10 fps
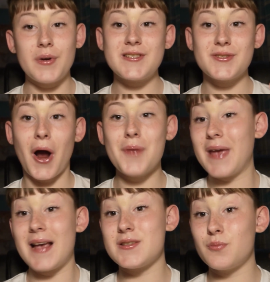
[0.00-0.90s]
which I'm
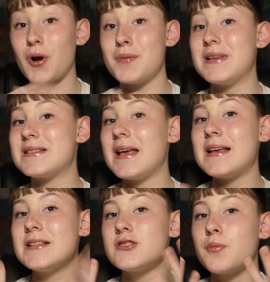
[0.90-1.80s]
guessing probably means that
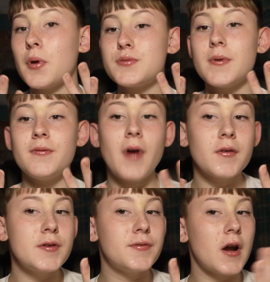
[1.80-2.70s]
it is supposed to be
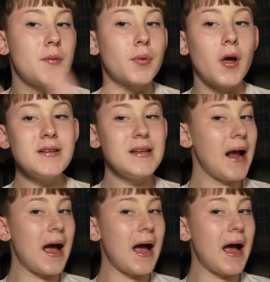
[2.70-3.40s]
very, very blinding.